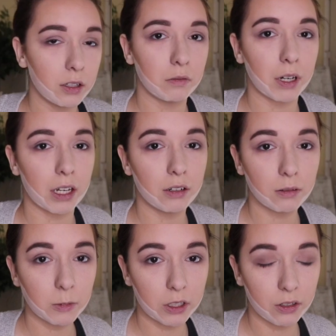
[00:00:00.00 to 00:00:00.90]
So what I
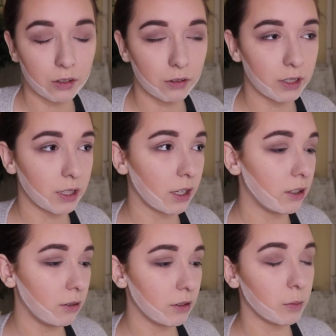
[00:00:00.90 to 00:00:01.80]
normally do is I
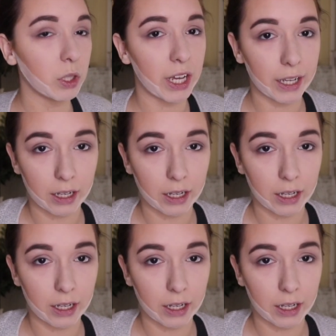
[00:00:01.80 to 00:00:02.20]
use black